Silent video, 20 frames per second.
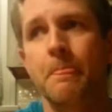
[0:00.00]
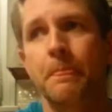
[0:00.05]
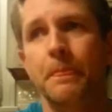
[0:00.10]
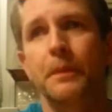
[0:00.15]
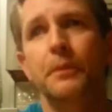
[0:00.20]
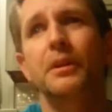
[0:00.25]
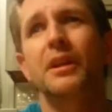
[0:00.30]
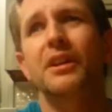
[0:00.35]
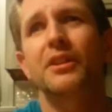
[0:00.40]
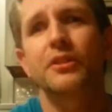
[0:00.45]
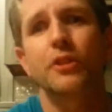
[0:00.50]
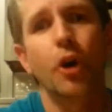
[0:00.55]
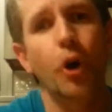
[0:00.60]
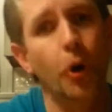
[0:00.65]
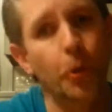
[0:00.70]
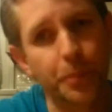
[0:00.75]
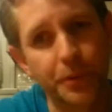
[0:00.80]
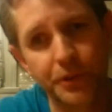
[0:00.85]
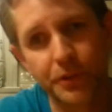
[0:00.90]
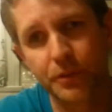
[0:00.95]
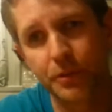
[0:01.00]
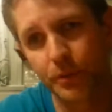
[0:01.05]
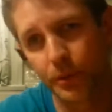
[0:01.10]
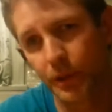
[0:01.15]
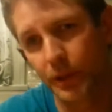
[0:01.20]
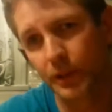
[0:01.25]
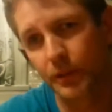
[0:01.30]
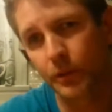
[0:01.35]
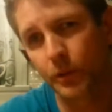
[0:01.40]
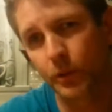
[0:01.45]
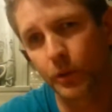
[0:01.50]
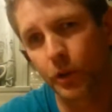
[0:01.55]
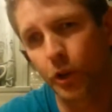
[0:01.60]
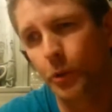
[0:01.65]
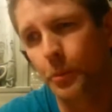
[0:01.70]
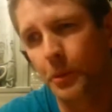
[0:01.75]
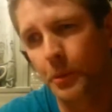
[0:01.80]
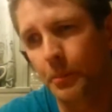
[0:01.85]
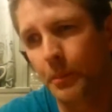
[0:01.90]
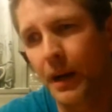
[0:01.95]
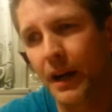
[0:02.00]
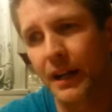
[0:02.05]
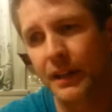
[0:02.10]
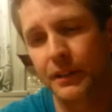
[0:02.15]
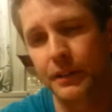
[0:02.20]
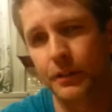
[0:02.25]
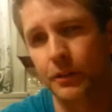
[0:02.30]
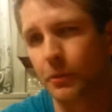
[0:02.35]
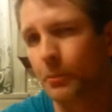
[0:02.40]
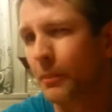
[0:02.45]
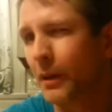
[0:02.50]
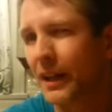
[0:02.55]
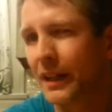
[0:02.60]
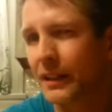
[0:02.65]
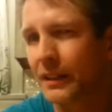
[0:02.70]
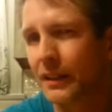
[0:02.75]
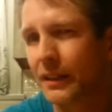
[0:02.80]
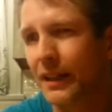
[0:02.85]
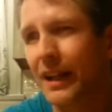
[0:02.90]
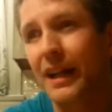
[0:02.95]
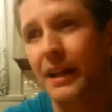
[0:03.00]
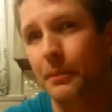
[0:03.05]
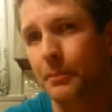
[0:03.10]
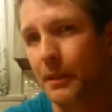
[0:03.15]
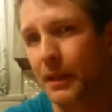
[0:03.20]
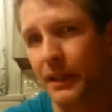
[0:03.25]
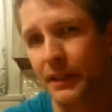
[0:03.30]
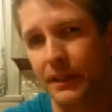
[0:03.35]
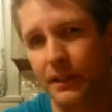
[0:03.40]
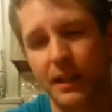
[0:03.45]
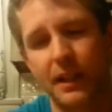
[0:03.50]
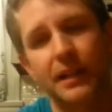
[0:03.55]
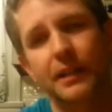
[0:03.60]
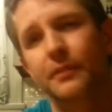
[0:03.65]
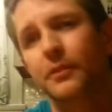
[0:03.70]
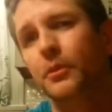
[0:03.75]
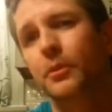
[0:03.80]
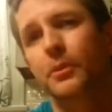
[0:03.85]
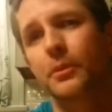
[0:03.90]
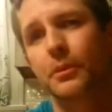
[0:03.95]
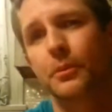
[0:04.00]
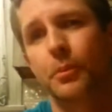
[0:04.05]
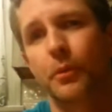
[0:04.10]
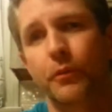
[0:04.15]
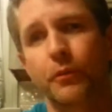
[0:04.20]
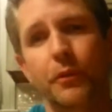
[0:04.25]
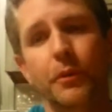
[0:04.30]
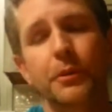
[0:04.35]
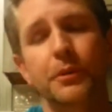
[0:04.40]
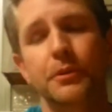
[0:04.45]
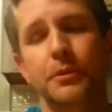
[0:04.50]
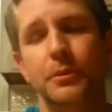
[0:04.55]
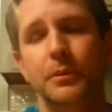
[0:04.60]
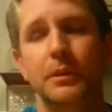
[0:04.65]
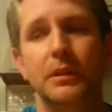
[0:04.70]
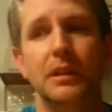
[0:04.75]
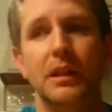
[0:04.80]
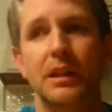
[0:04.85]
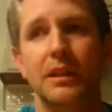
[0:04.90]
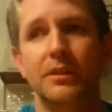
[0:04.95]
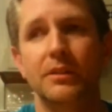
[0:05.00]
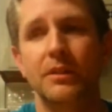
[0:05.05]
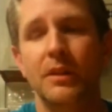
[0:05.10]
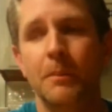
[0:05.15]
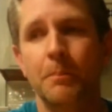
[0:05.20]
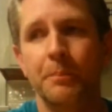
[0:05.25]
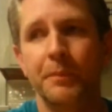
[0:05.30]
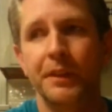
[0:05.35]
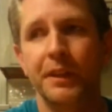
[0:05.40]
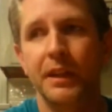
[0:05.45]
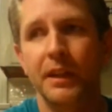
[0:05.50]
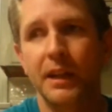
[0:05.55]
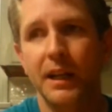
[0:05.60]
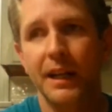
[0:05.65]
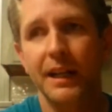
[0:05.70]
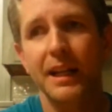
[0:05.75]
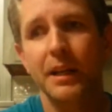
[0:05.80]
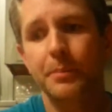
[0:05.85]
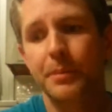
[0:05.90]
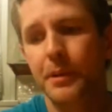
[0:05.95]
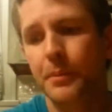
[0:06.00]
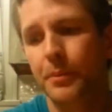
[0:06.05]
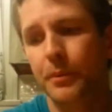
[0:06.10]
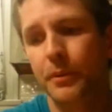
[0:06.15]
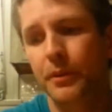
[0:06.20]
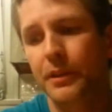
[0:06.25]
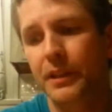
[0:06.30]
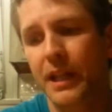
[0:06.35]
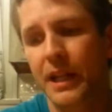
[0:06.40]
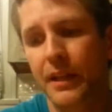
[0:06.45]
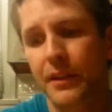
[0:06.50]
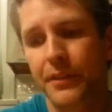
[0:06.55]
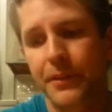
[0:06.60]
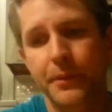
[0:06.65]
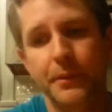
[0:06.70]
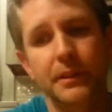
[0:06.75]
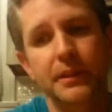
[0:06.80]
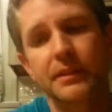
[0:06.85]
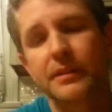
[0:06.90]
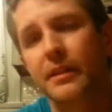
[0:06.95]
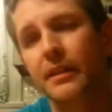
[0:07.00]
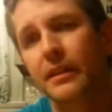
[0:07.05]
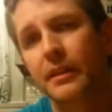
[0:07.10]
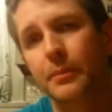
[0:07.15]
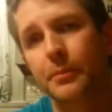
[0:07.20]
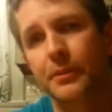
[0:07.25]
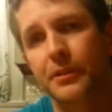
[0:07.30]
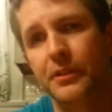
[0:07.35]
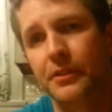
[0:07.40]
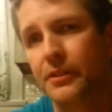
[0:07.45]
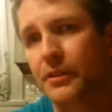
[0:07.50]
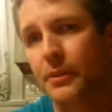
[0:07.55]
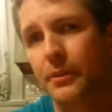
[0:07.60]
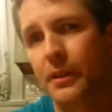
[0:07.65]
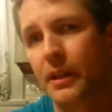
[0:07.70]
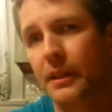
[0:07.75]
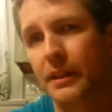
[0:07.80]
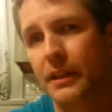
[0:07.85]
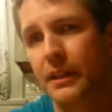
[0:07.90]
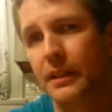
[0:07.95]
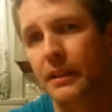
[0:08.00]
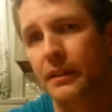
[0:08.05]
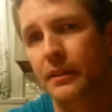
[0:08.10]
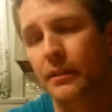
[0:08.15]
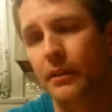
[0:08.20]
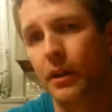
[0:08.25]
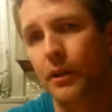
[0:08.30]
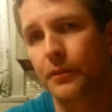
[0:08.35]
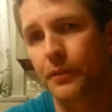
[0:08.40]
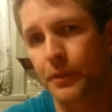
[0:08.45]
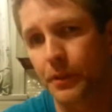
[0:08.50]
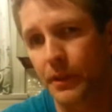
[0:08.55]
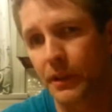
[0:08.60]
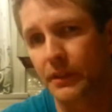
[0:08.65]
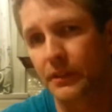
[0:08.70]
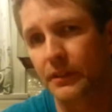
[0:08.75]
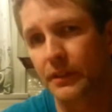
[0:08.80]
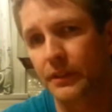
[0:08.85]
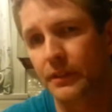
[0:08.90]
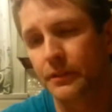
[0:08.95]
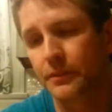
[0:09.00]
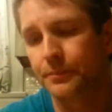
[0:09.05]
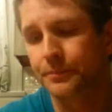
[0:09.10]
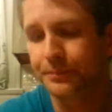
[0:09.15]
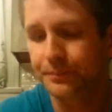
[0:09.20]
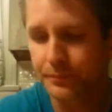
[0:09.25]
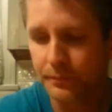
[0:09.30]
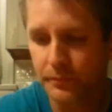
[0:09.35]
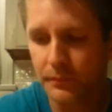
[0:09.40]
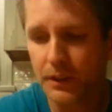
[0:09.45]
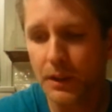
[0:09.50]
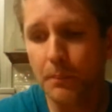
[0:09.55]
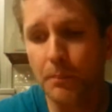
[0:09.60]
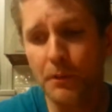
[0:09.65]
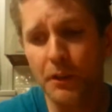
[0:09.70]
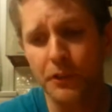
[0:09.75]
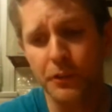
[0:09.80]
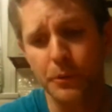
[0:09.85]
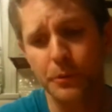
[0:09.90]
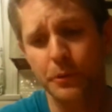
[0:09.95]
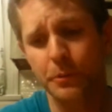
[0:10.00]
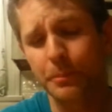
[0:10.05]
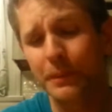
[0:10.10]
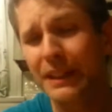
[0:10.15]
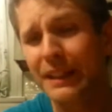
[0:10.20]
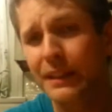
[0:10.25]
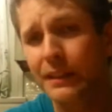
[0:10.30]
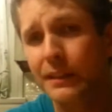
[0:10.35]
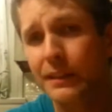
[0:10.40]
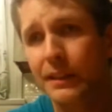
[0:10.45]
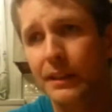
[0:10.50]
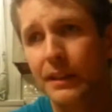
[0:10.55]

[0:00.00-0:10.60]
they're not as open to it or open-minded or like-minded, however you want to refer to it as. I had people look at 30 times and still not get in off of Craigslist. So to me,